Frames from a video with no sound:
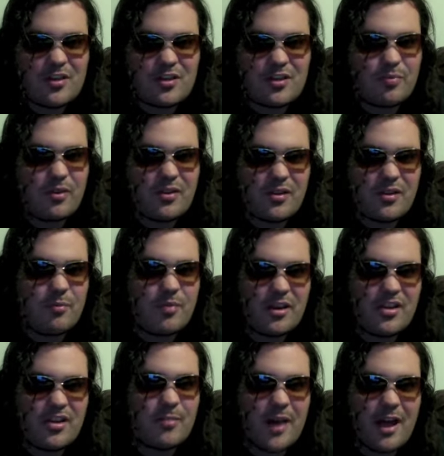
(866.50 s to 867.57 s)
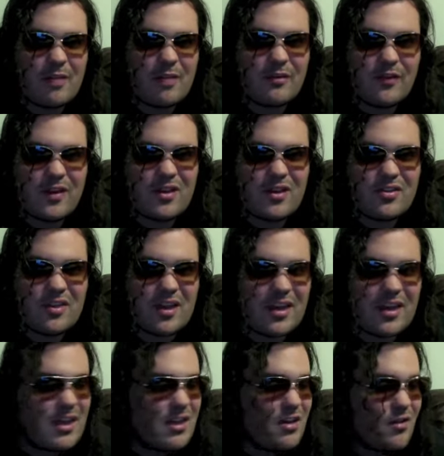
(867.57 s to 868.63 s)
brings a big smile on my face seeing
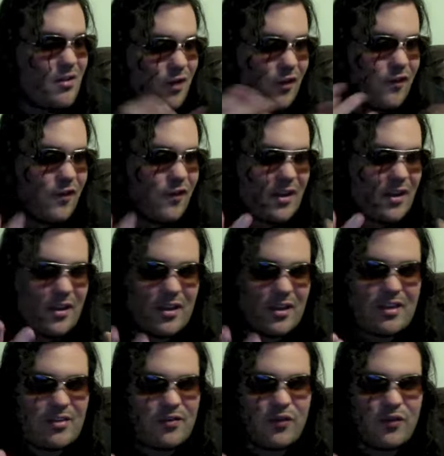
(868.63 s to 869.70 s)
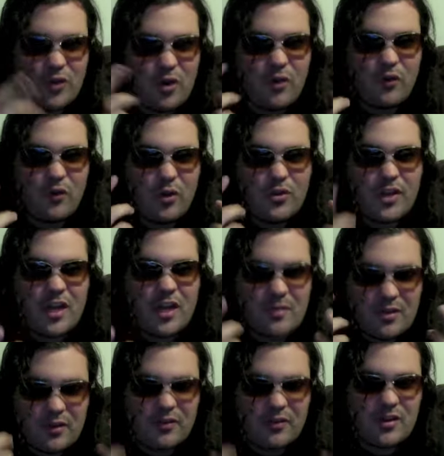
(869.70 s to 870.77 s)
for the whole time. It's
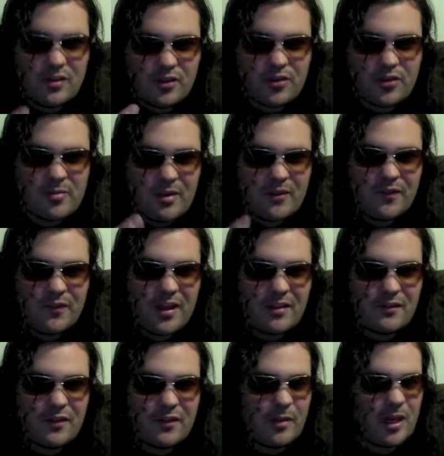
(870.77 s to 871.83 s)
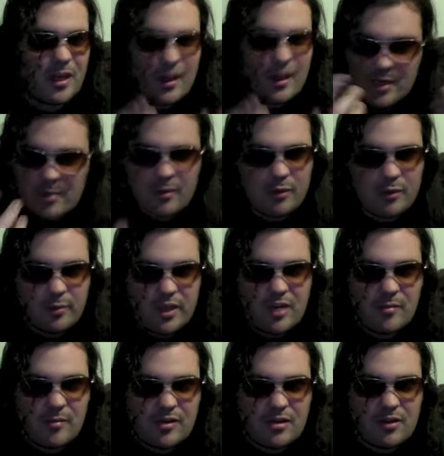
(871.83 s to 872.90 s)
a 30-minute fan film. I keep on repeating
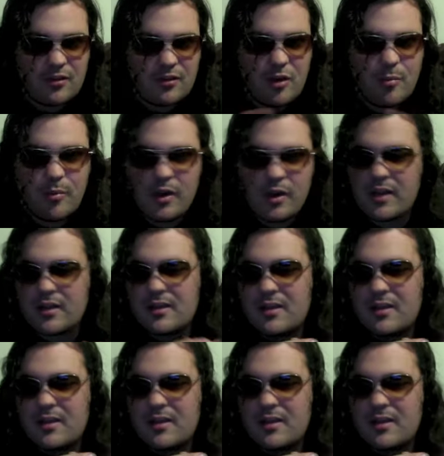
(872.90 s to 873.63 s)
myself though, but